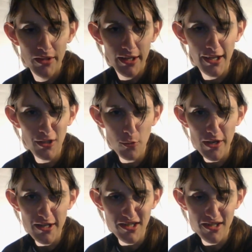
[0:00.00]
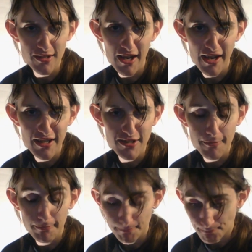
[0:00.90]
Anyways, guys,
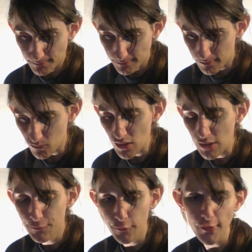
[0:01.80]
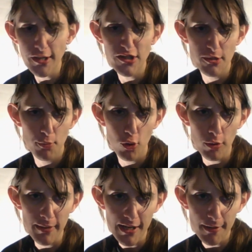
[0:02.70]
feel free to support
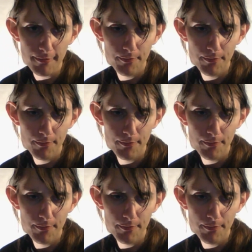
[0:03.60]
me.